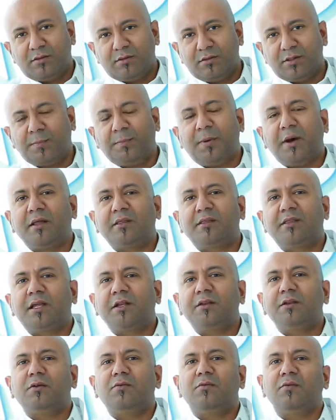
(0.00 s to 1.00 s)
The path
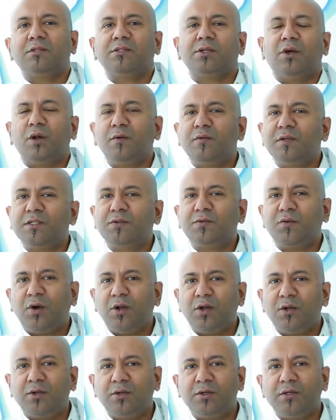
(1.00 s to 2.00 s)
that was always
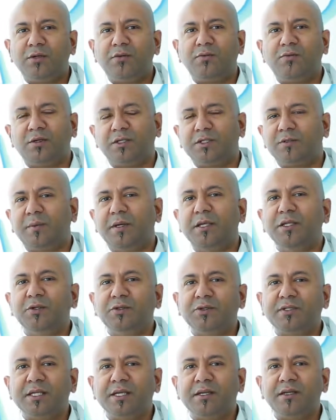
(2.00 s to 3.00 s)
followed was by
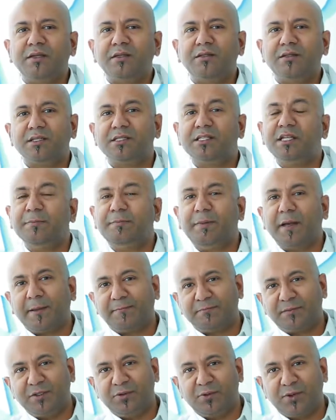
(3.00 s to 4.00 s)
using the
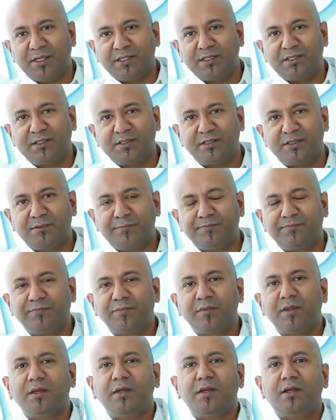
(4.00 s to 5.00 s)
CPAP device.
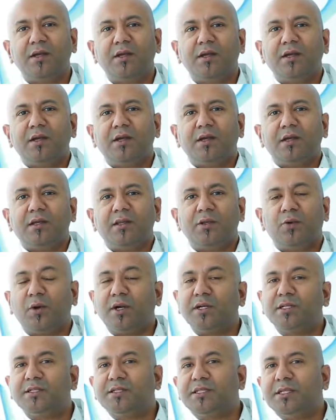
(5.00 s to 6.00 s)
Now,
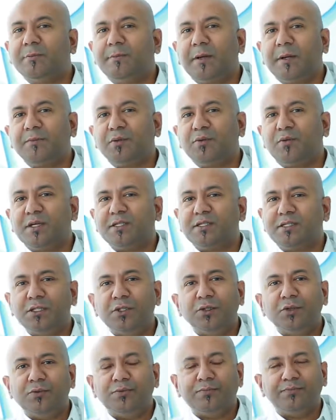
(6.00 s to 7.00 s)
what does the CPAP device
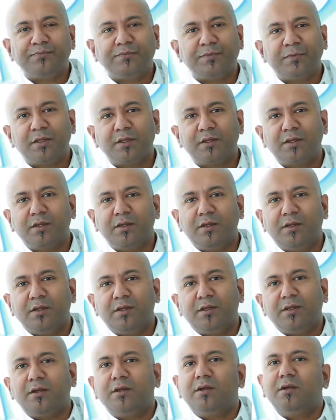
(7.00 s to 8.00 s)
do?
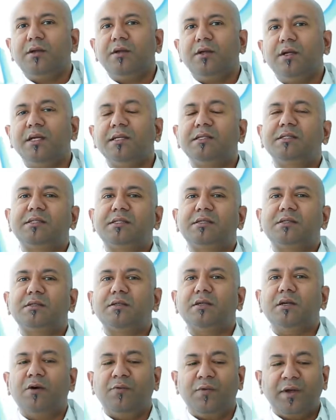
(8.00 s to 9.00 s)
It's
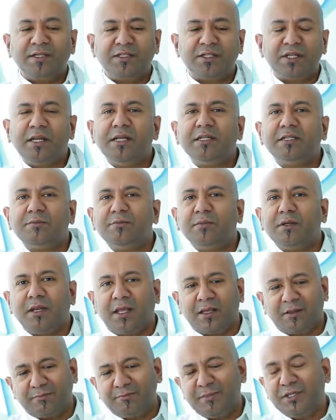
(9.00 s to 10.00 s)
a
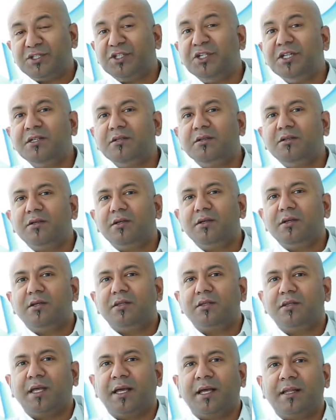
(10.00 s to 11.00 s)
ventilator-like machine
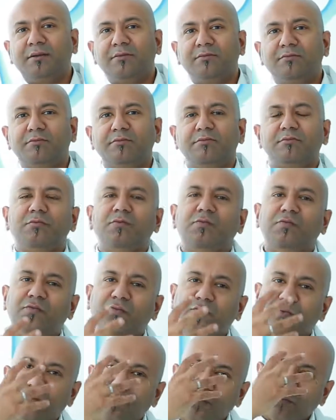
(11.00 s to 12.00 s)
that,
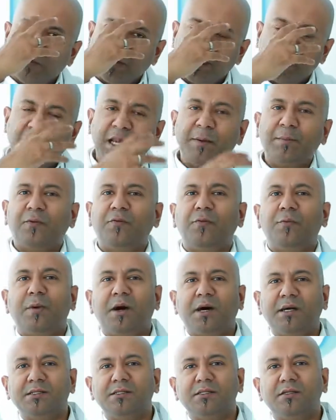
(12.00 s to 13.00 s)
with the help of a
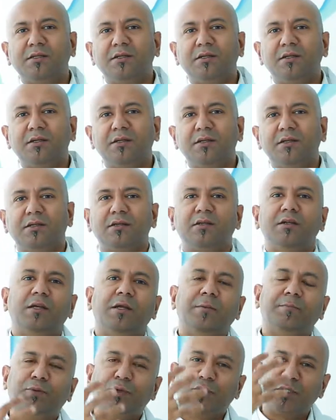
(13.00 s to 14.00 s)
mask,
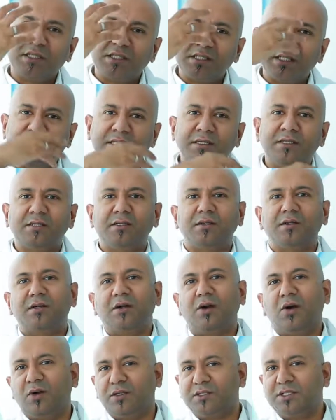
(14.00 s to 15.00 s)
it pushes in
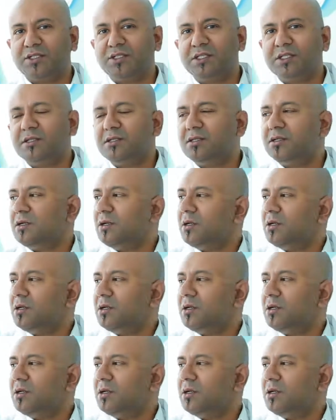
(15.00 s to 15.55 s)
oxygen